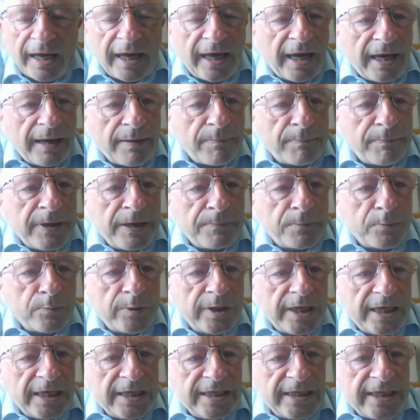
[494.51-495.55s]
And people
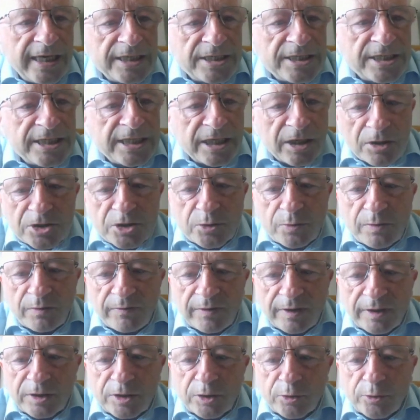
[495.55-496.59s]
with ADHD also
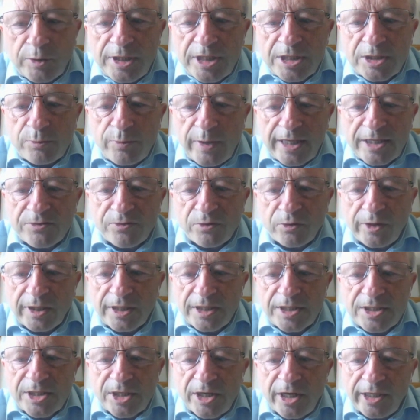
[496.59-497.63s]
have increased rates for
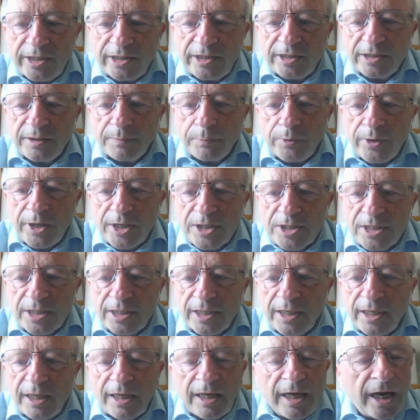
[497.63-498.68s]
anxiety,
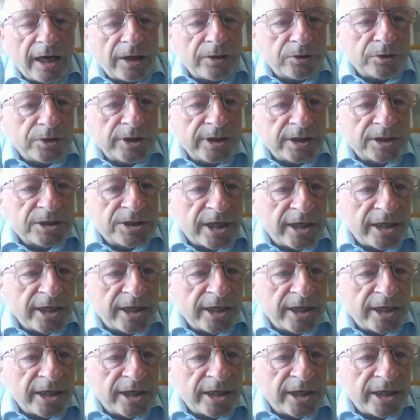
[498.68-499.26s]
depression, and other